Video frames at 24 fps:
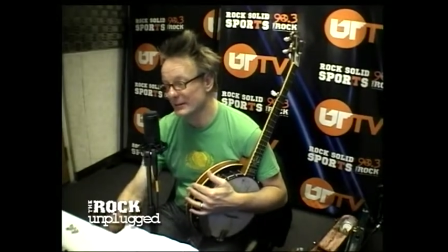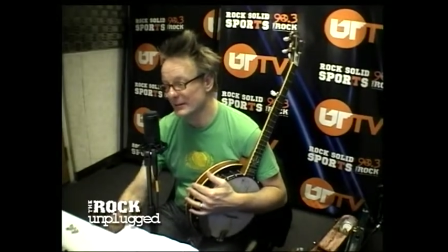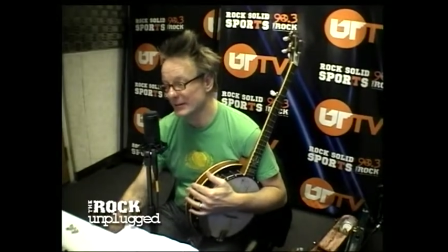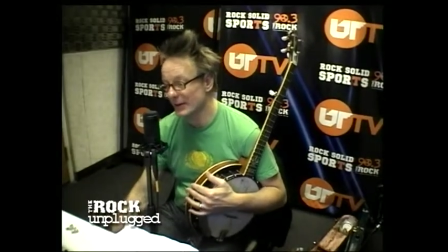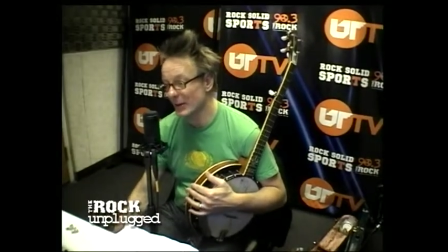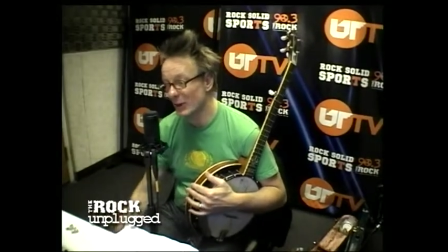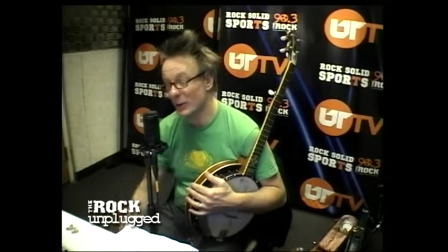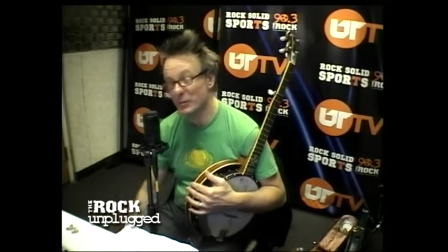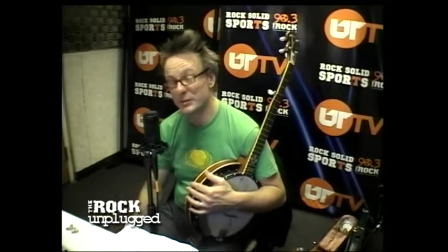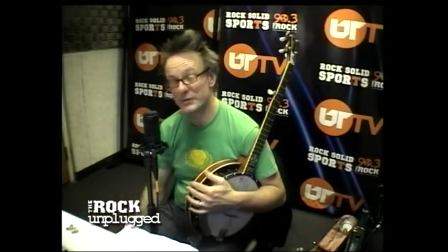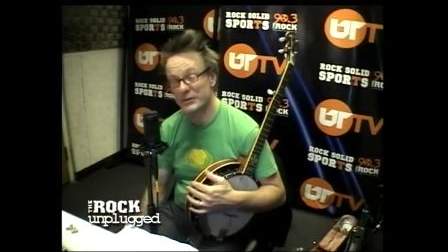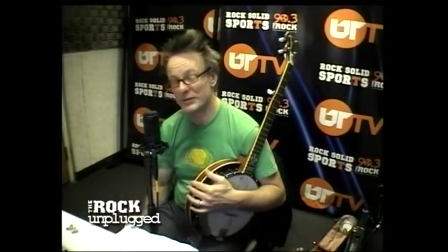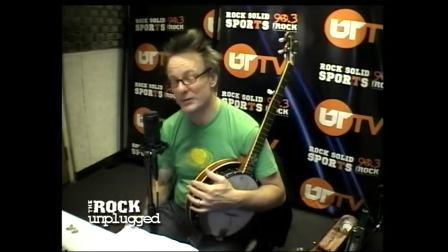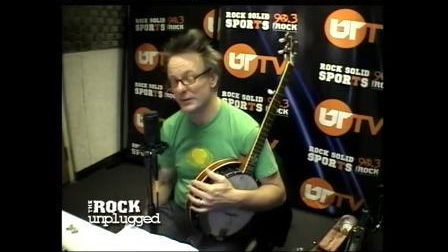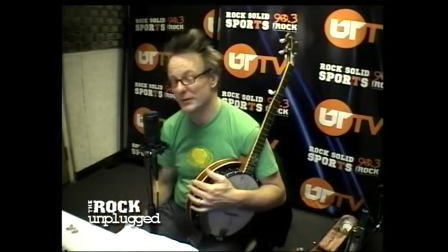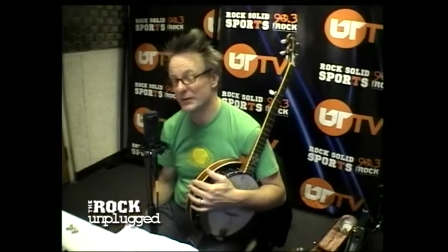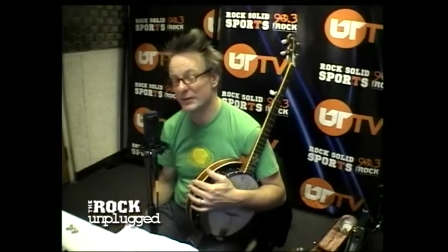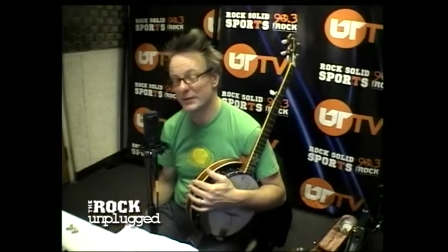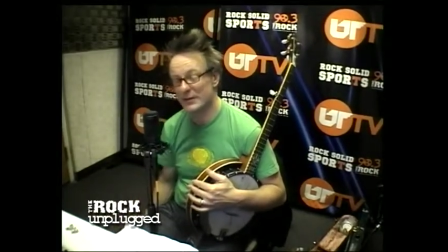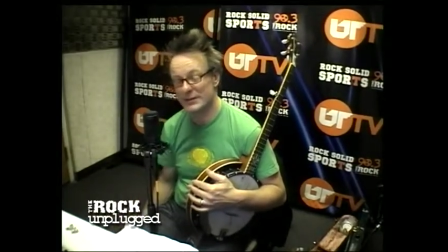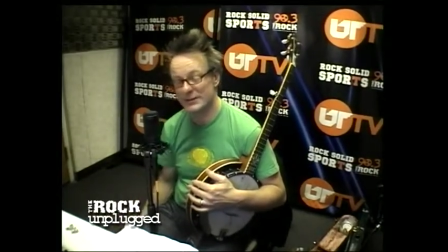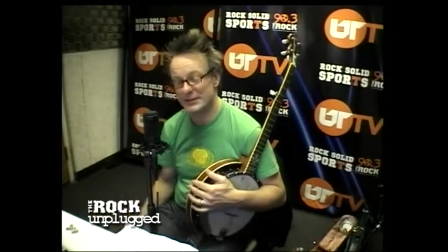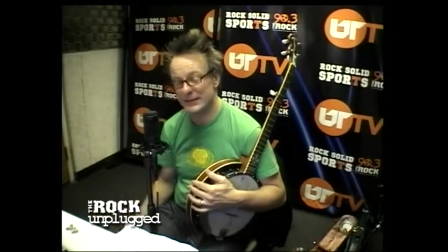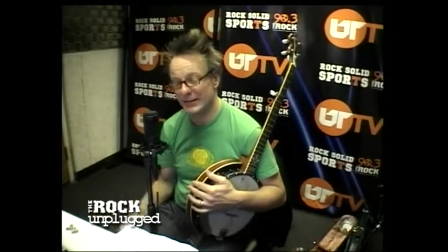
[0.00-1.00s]
It's like open
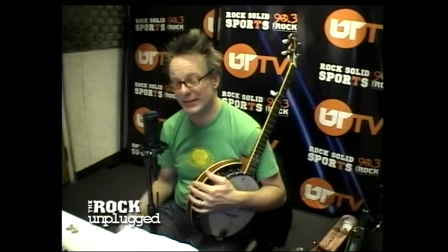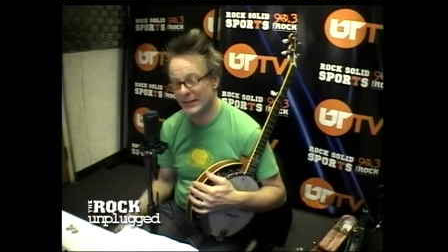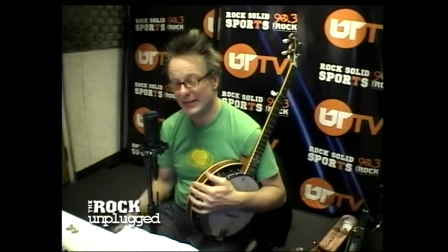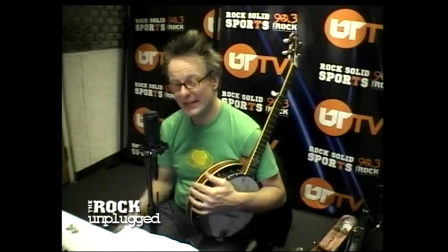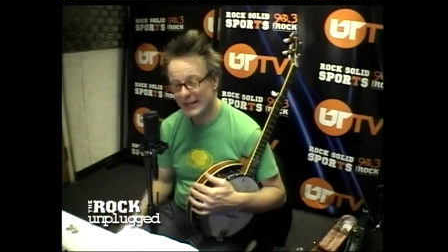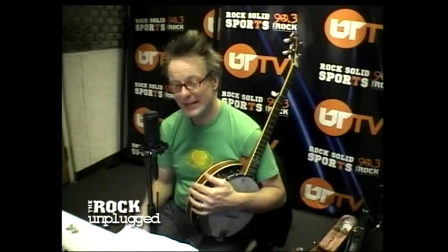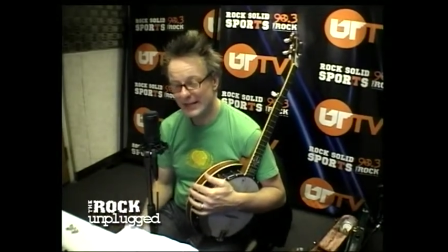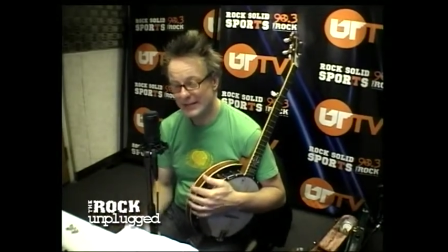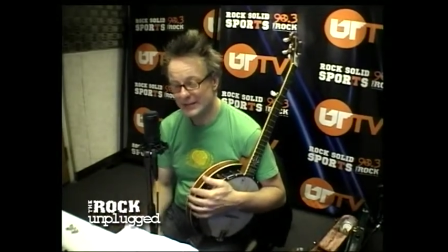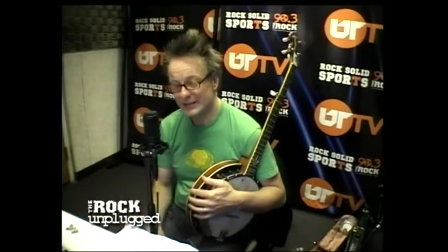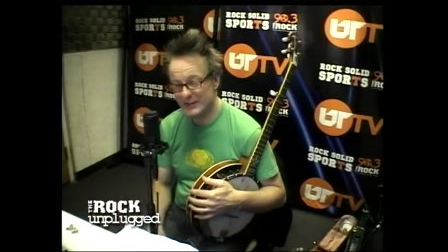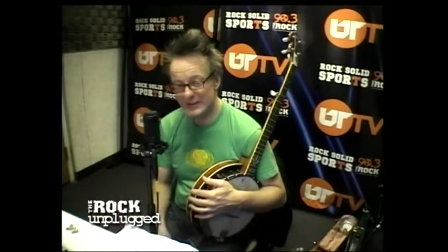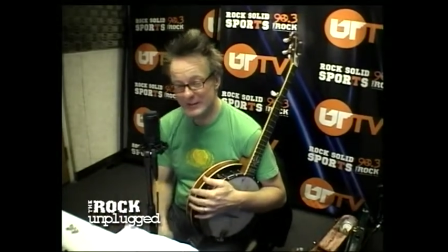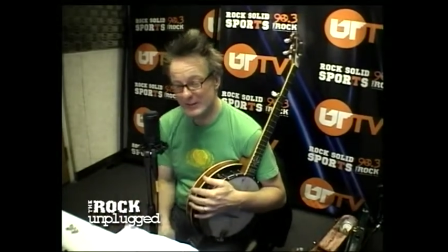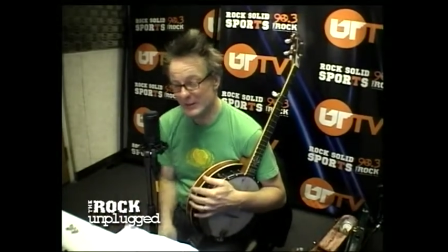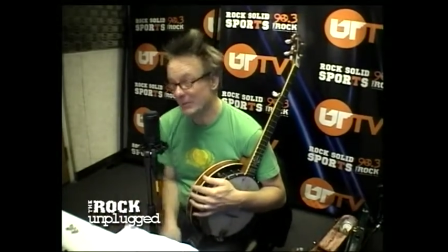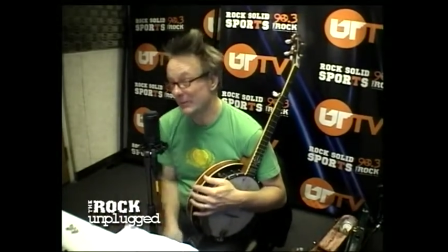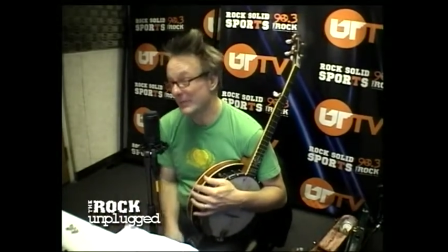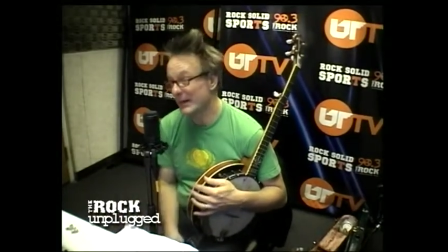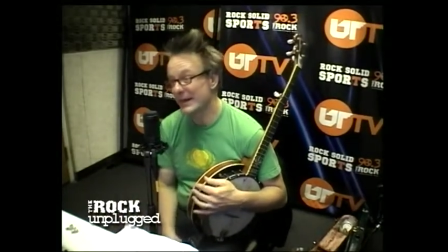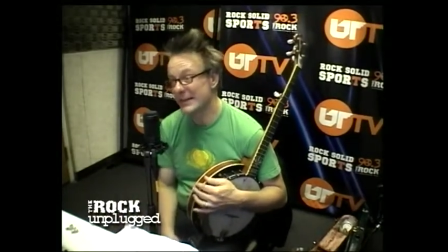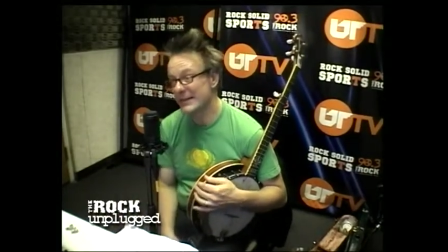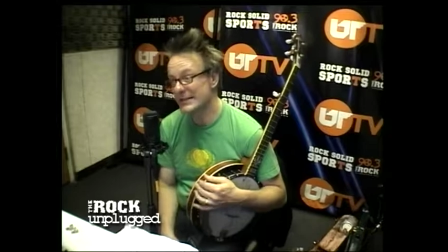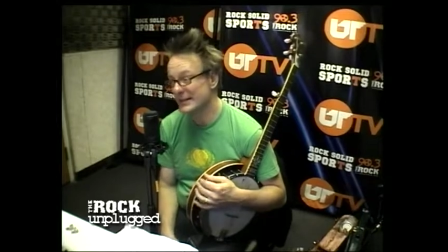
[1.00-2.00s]
source, and it's just
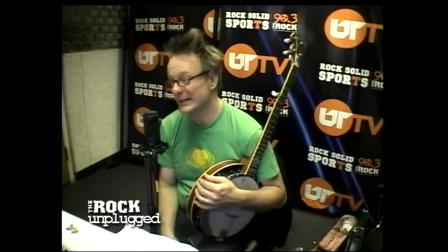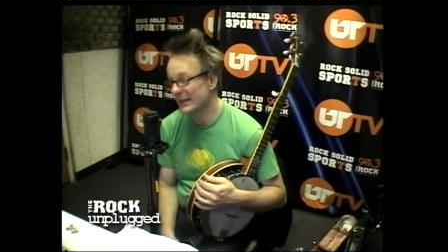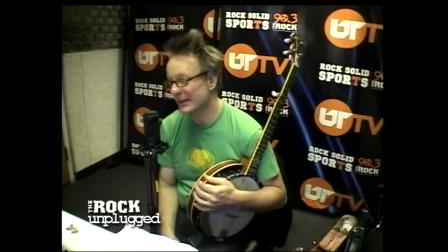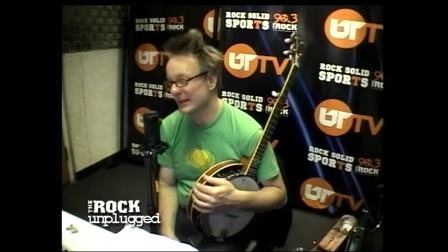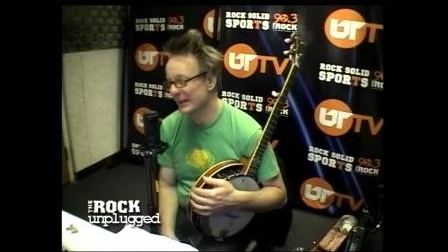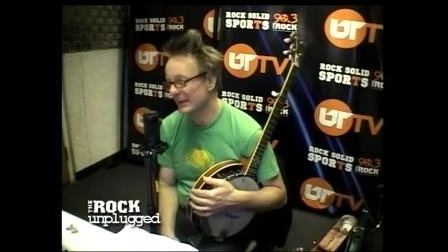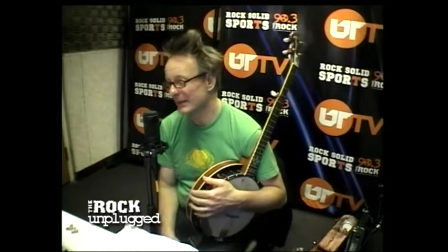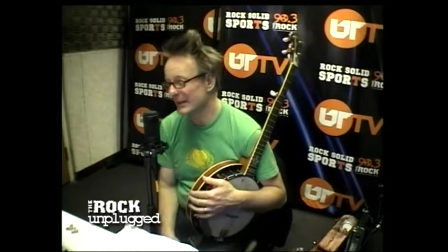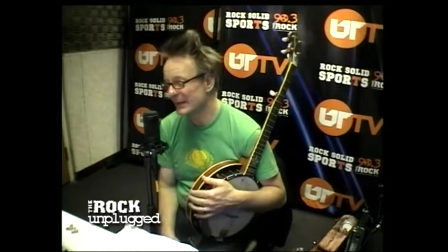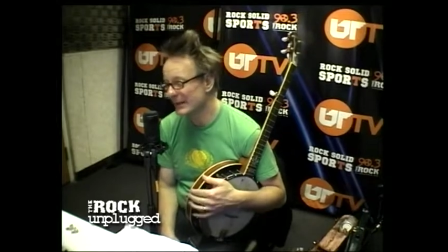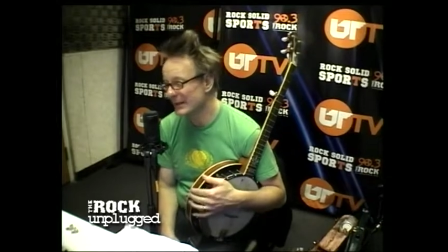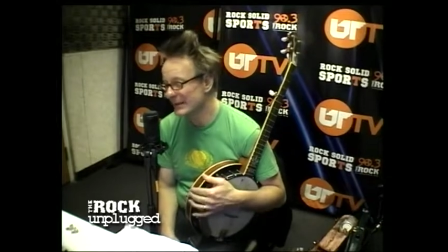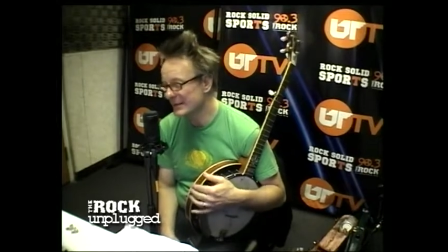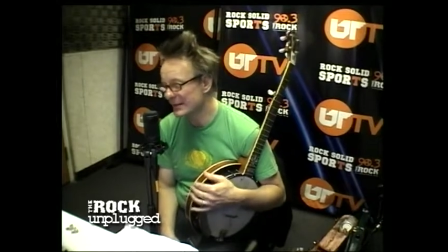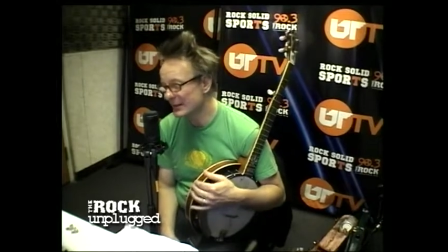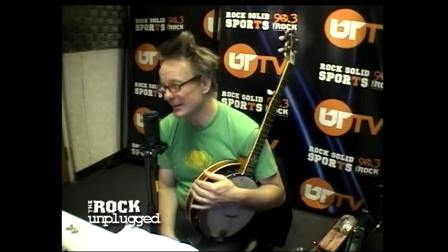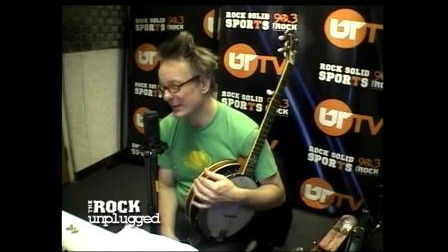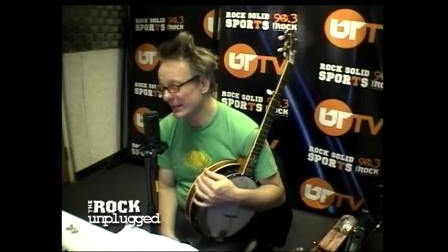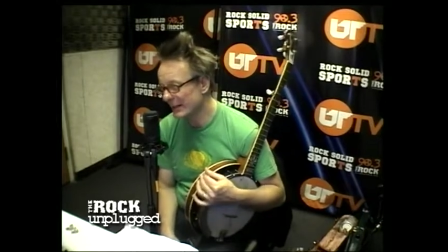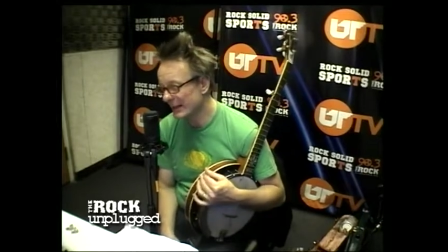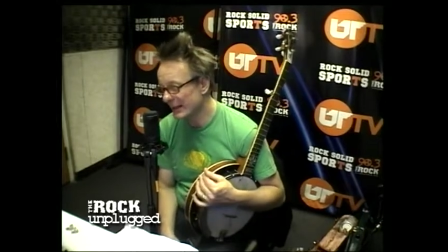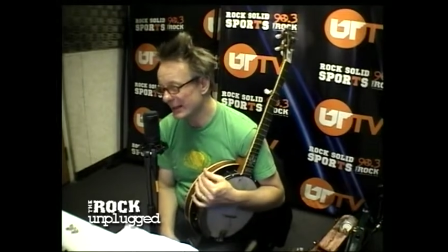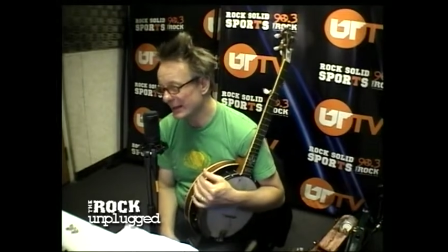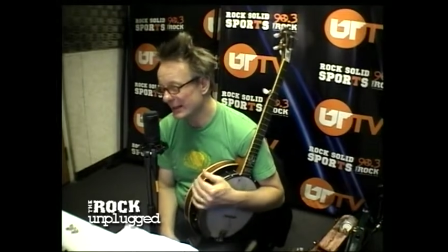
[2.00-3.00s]
amazing. I mean, it's so
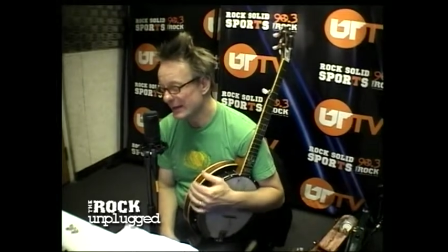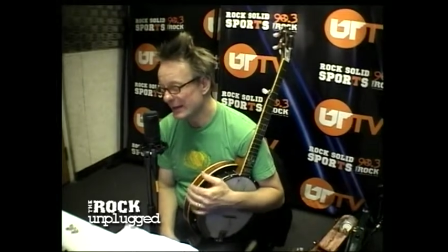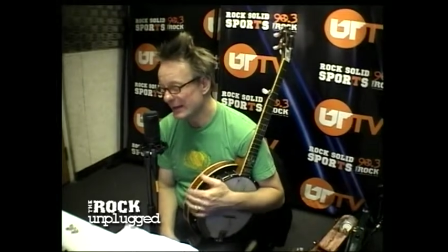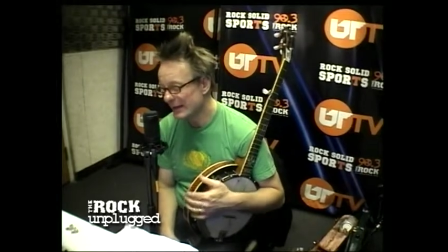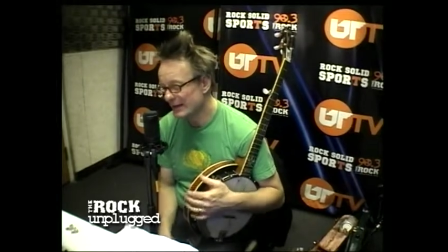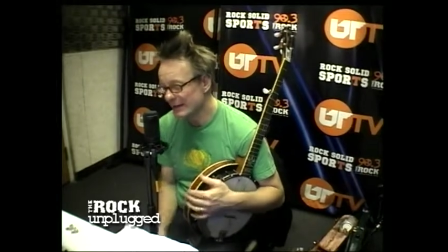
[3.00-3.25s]
great.